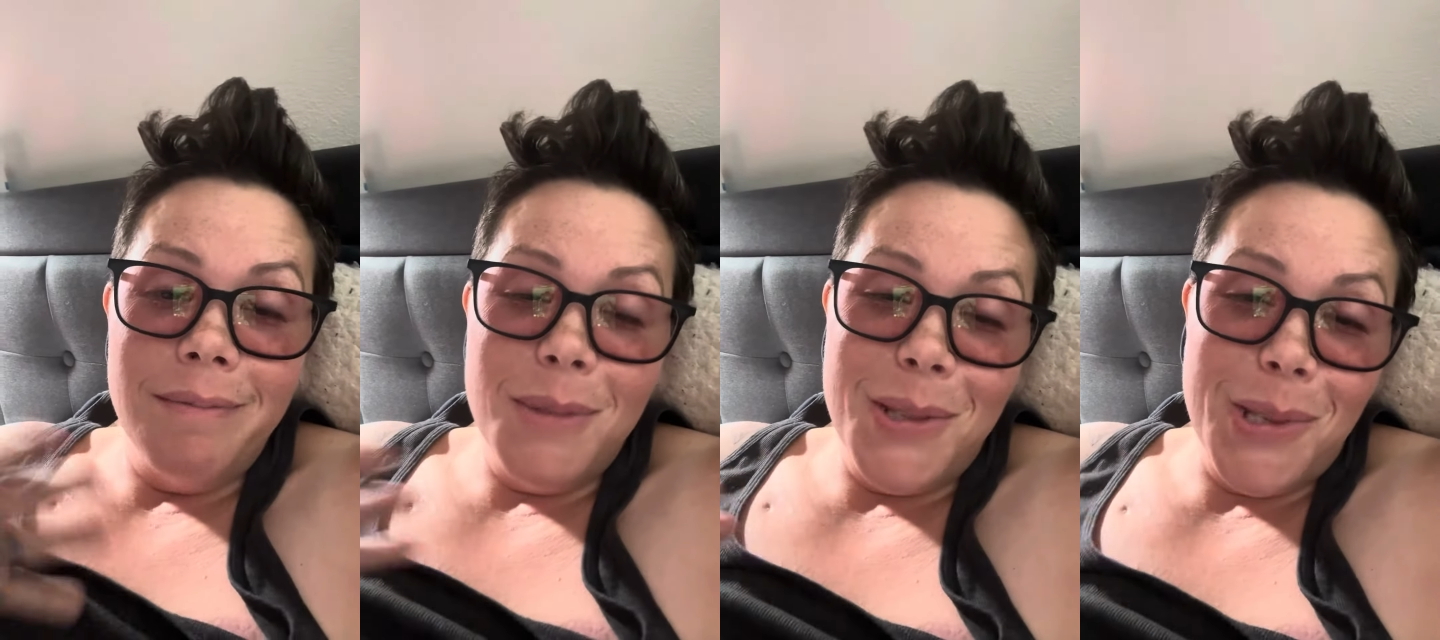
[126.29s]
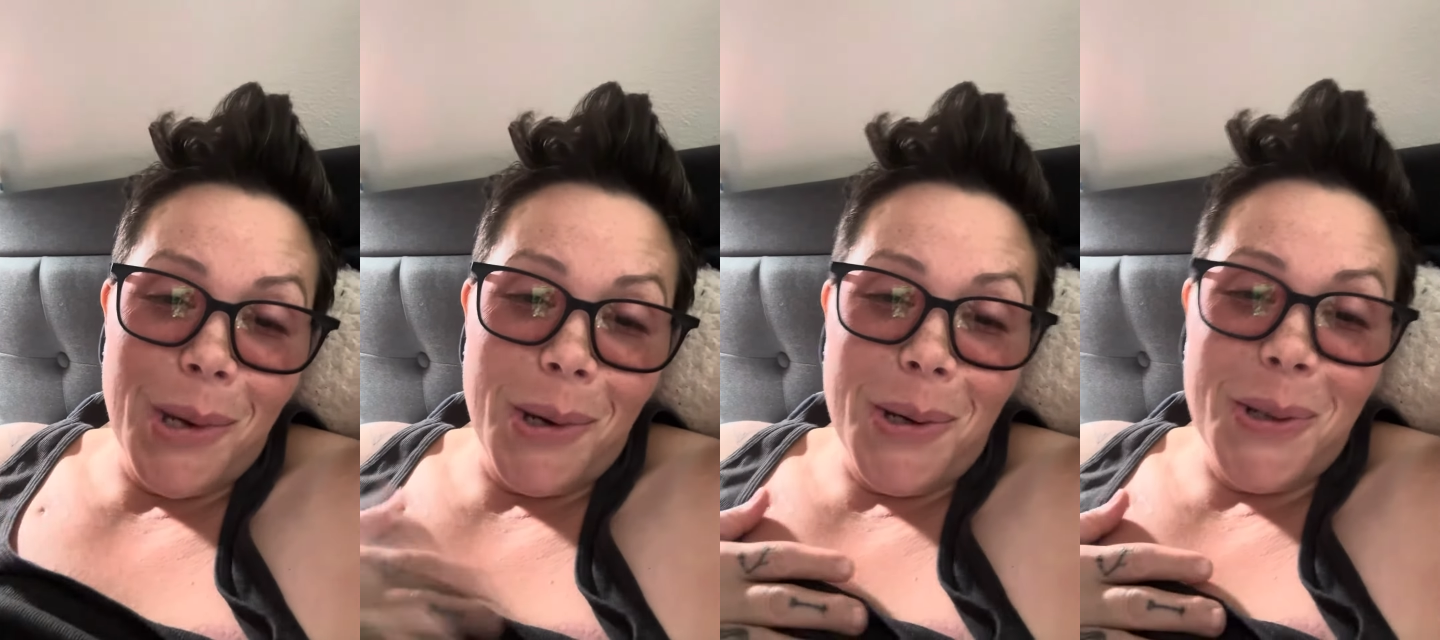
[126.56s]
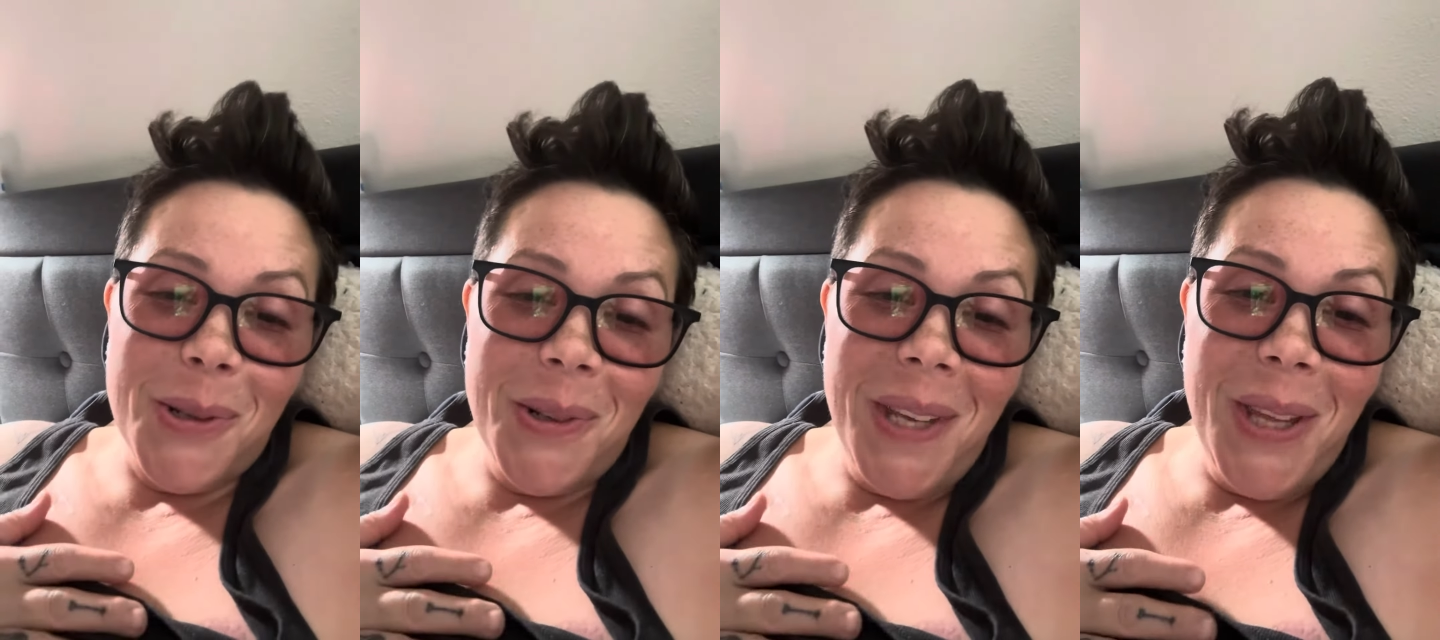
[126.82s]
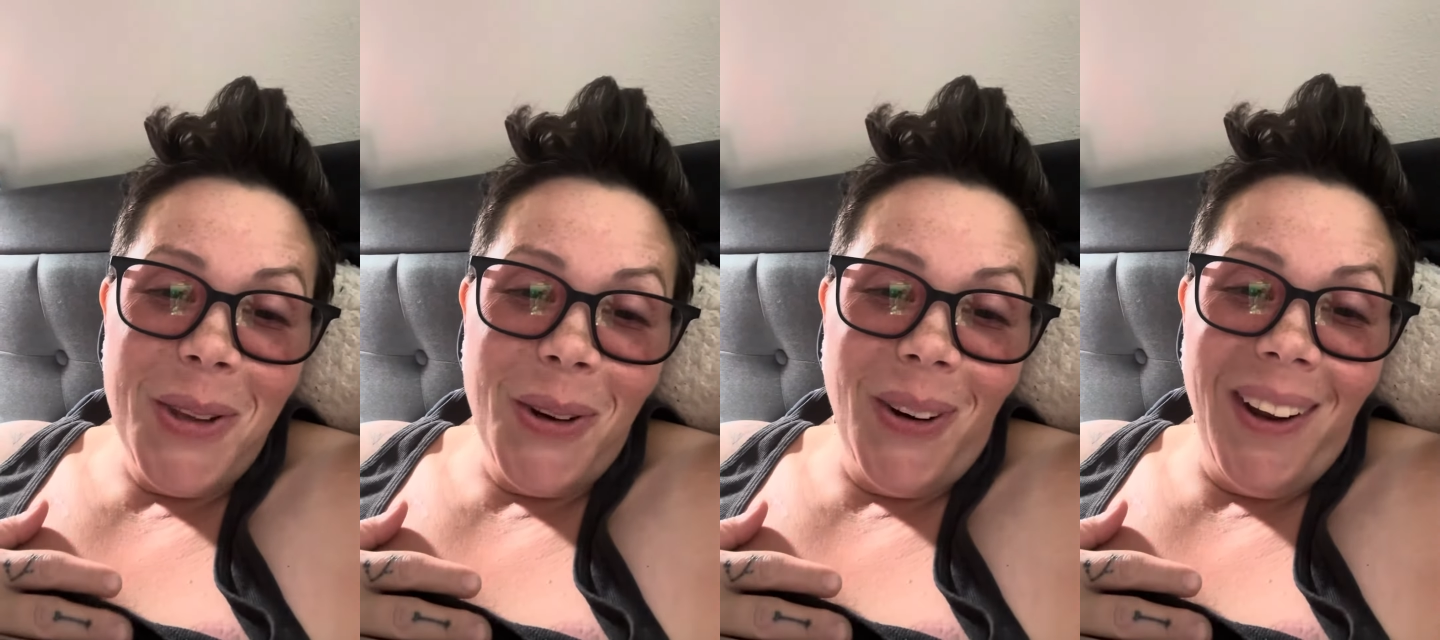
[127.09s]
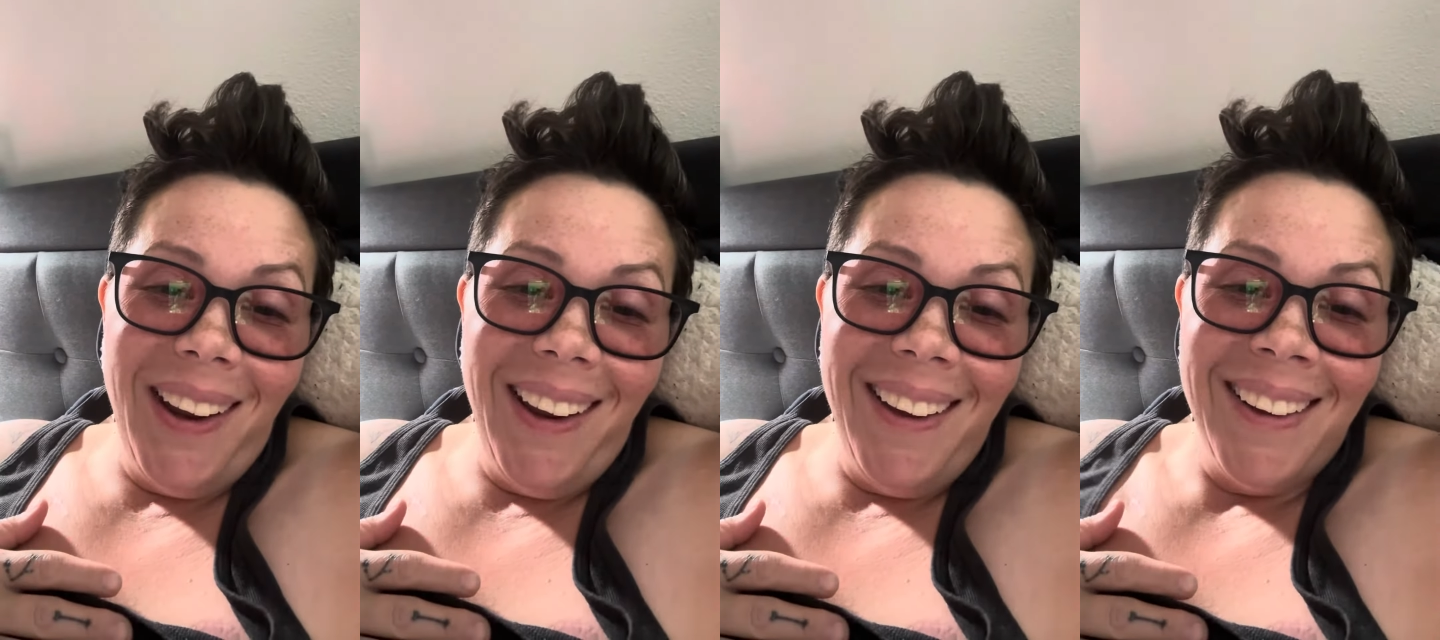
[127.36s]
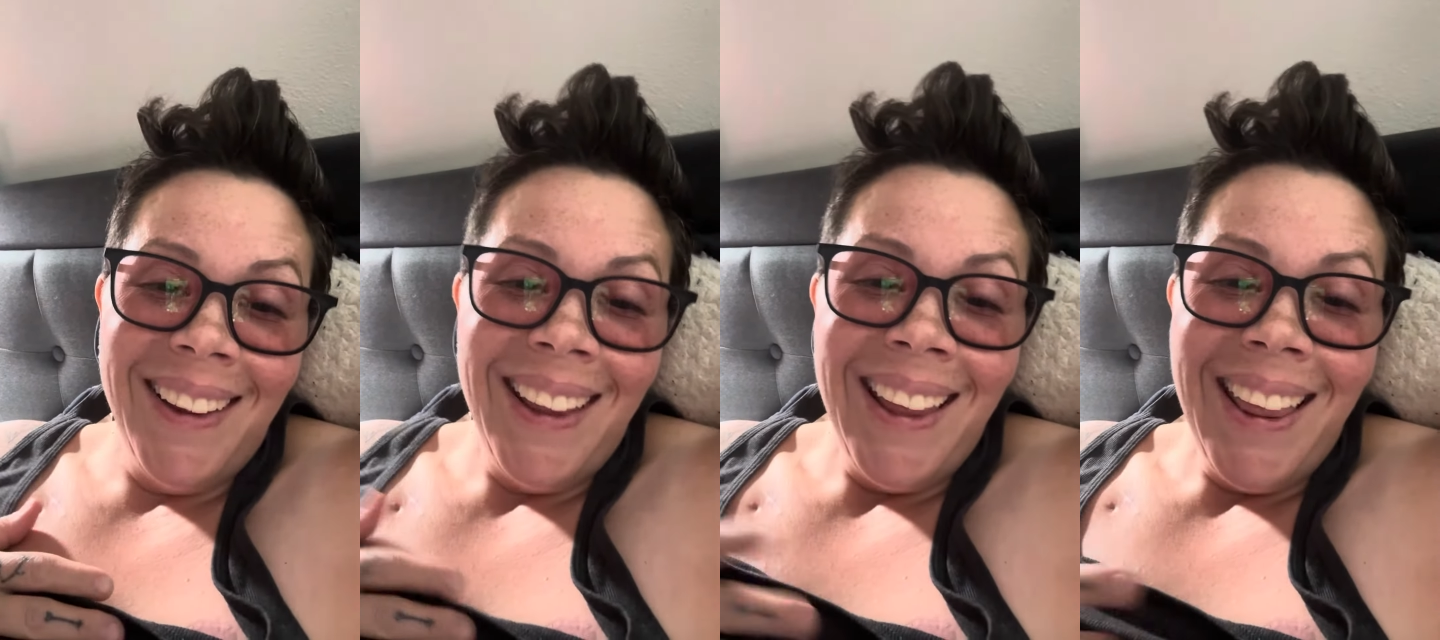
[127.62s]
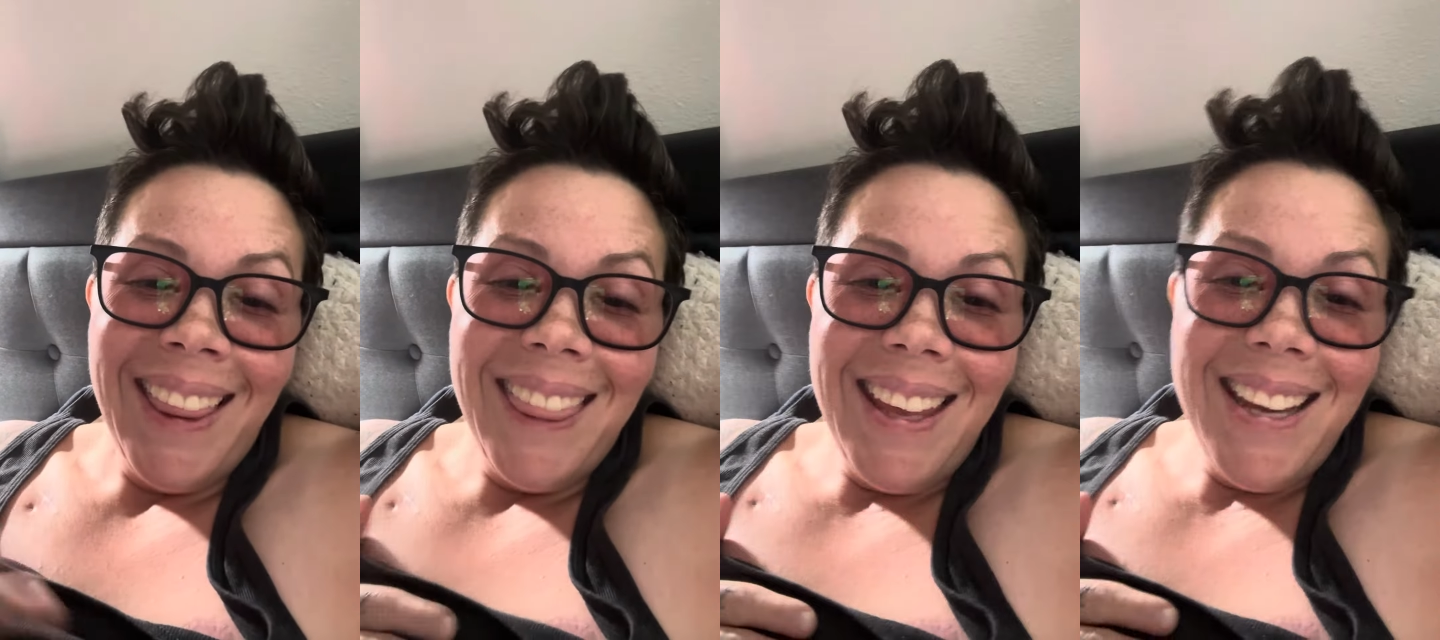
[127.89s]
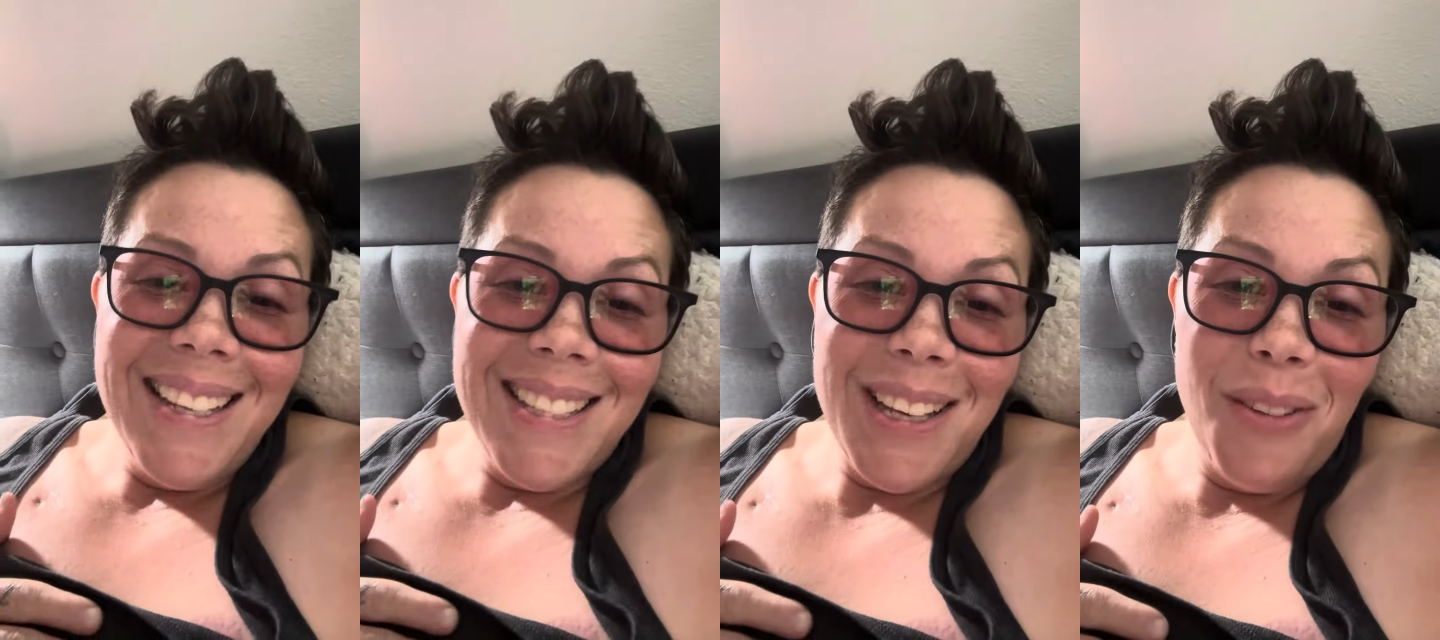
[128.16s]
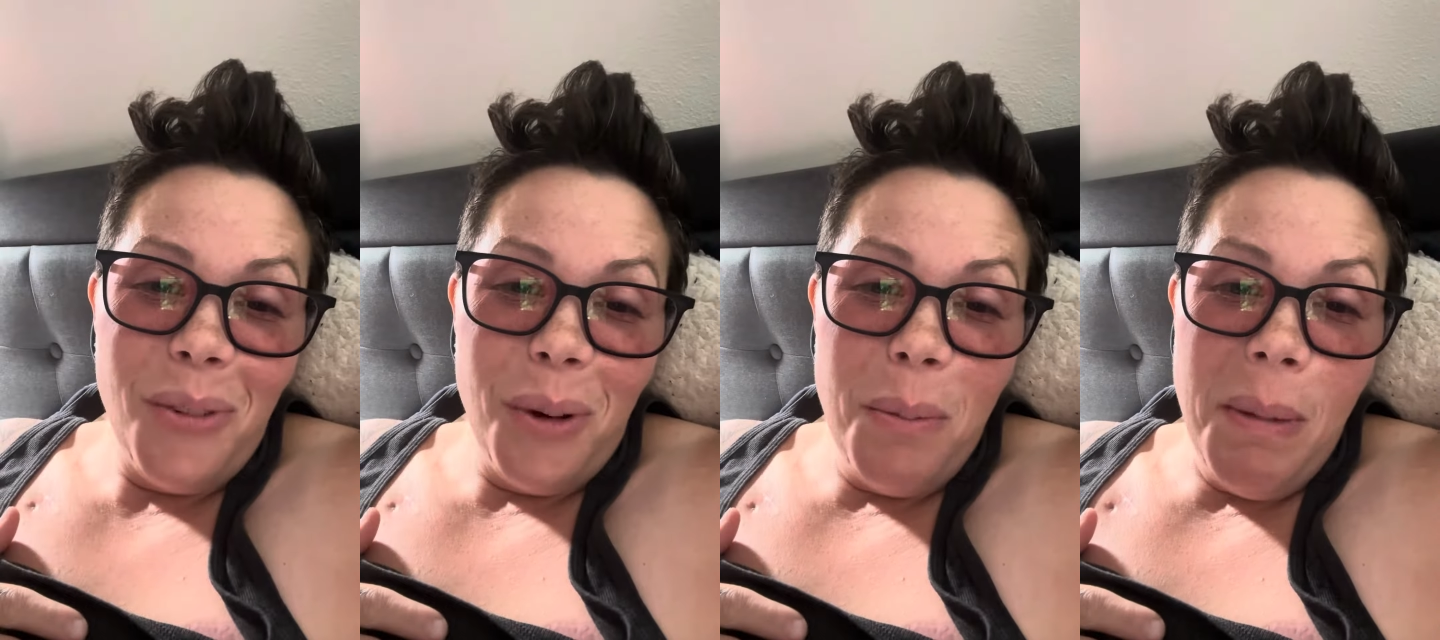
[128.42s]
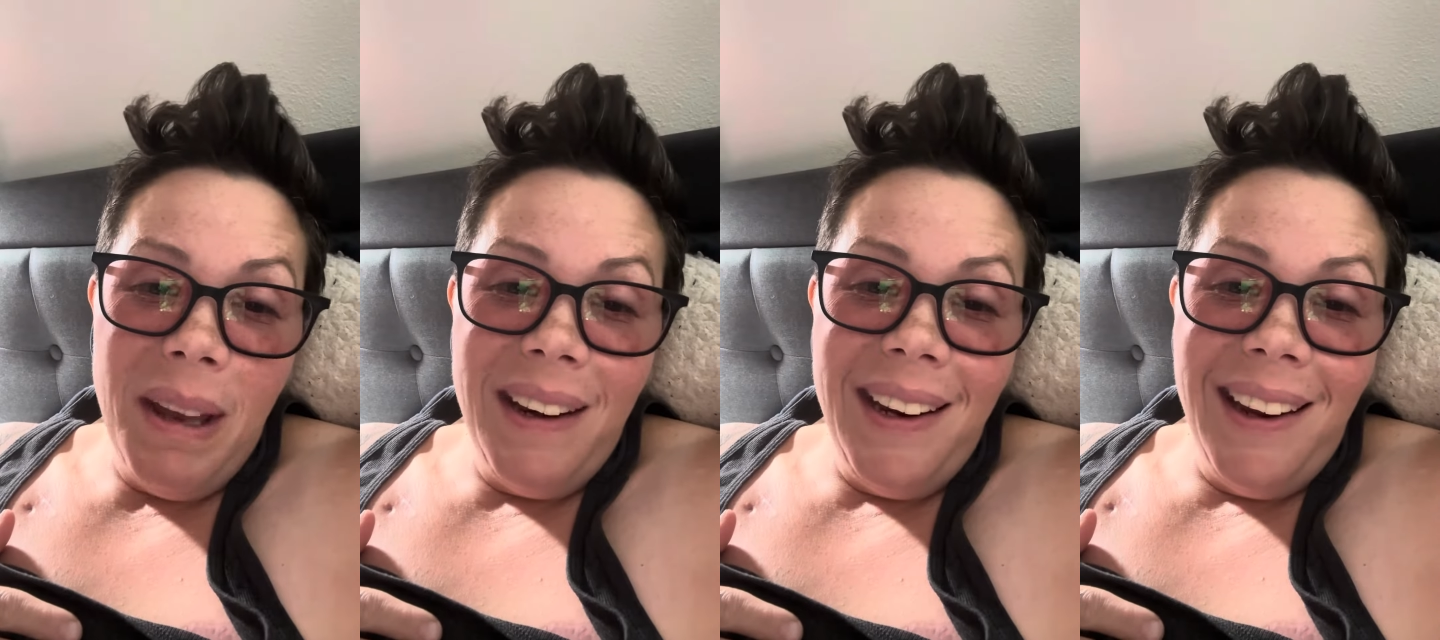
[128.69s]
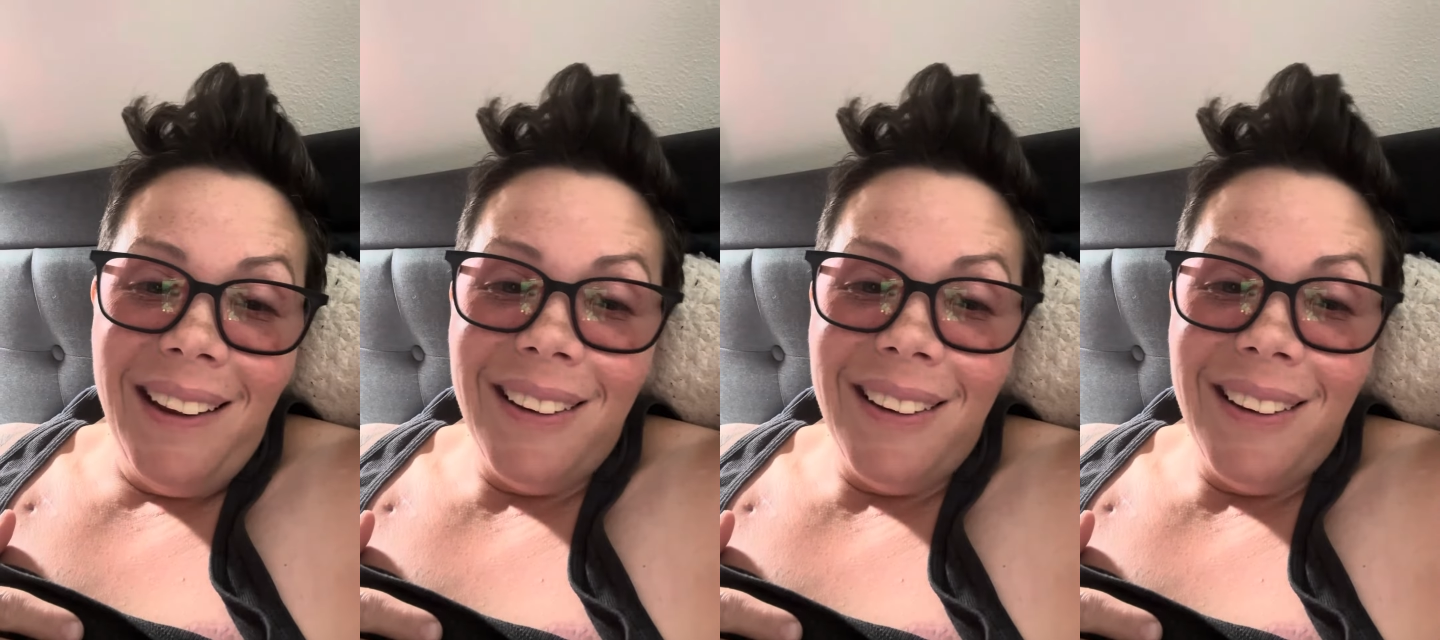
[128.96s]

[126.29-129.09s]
So either way, thanks everybody.